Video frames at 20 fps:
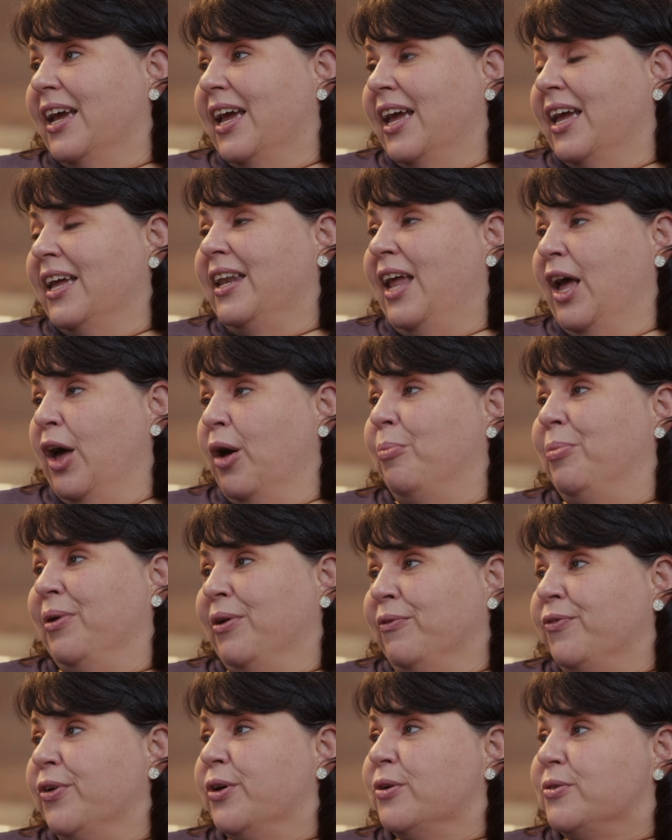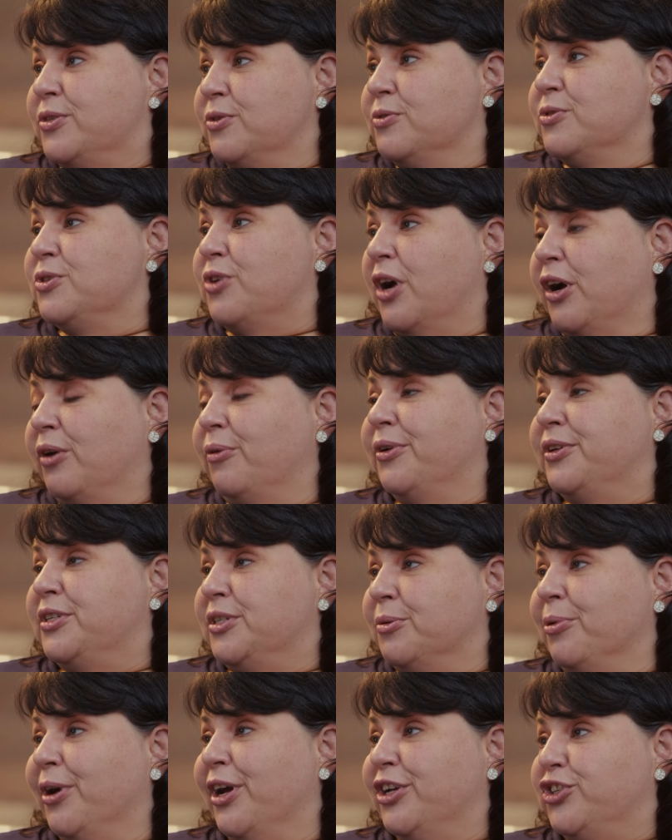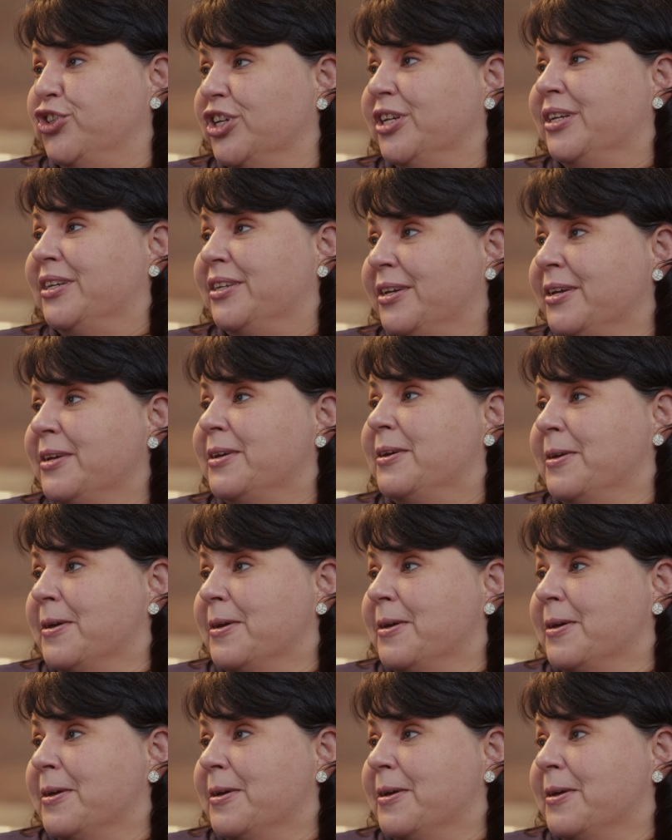in helping folks who struggle with depression.